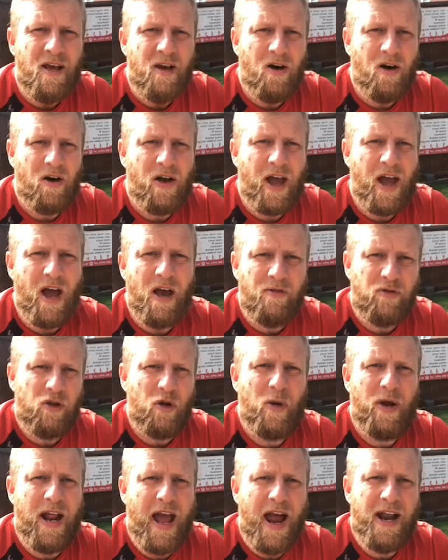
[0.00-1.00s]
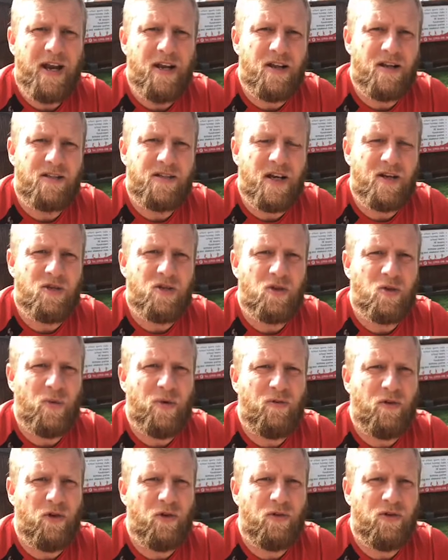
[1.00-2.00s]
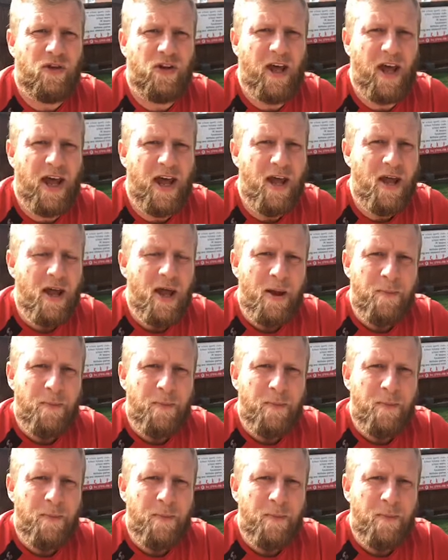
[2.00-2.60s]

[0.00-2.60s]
okay, of doing any of the sessions that we've done today.